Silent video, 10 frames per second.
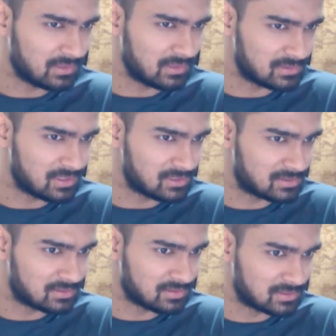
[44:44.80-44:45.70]
this
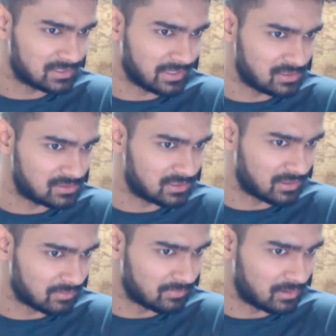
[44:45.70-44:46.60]
has changed a
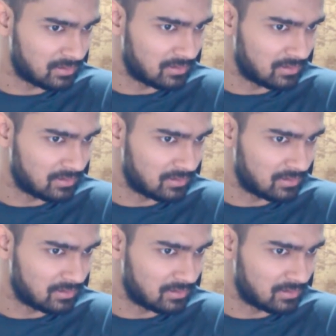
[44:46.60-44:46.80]
little bit.